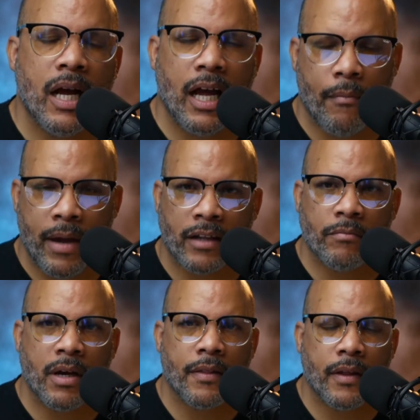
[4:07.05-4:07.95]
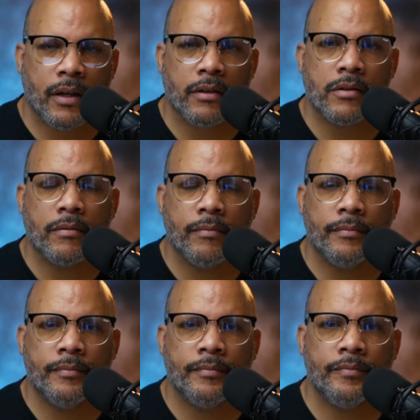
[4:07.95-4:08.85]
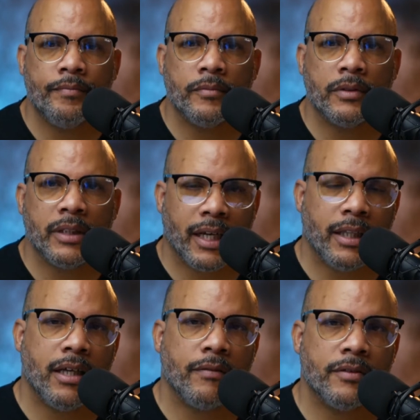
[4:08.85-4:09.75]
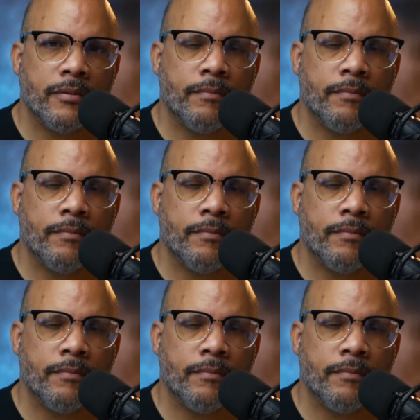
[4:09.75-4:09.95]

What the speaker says: I packed my things and I left.